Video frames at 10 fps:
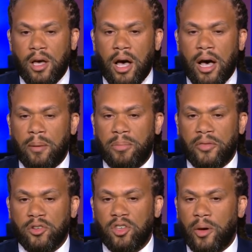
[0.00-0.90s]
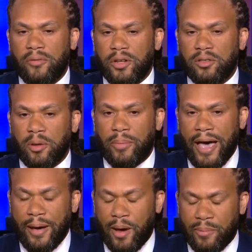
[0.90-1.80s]
uh, but there's no evidence to
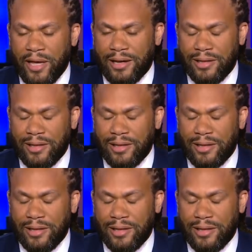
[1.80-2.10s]
back up that